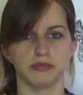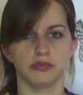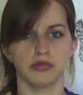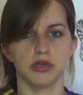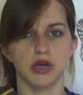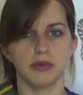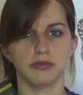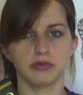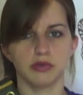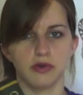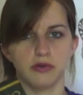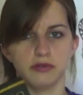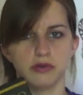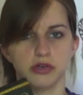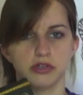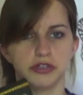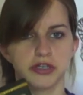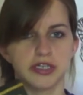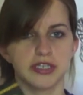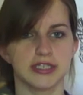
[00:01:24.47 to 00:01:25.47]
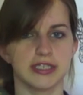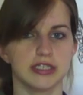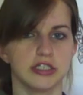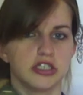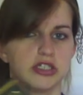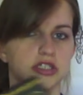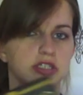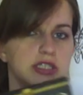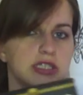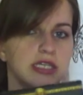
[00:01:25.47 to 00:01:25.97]
comes over,
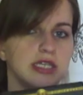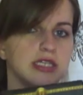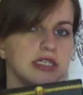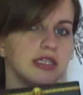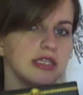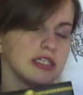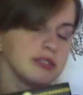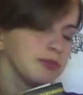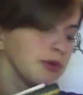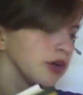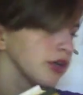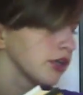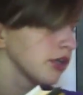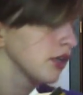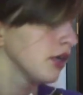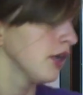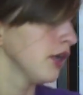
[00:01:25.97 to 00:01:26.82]
transitions into this book.